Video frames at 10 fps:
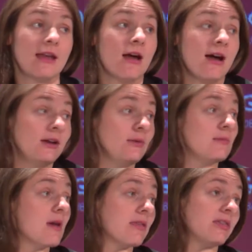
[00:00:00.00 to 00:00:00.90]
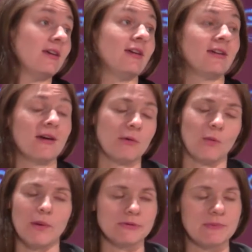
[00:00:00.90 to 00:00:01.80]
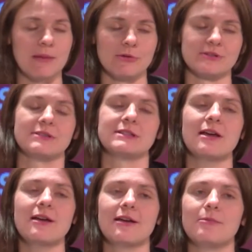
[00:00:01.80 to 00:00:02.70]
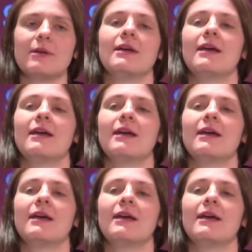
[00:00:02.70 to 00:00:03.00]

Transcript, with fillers: And I knew nothing about web spammers at the time.